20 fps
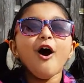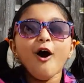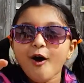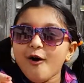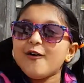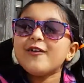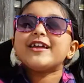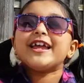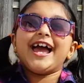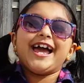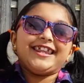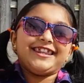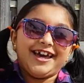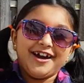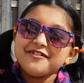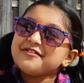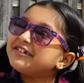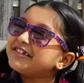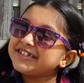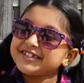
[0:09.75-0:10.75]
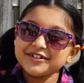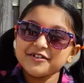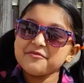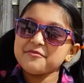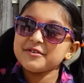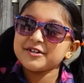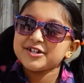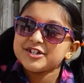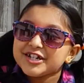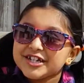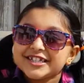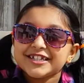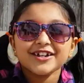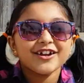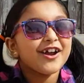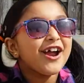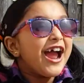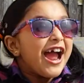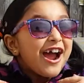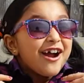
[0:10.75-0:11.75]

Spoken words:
Oh yeah, that was so much easier.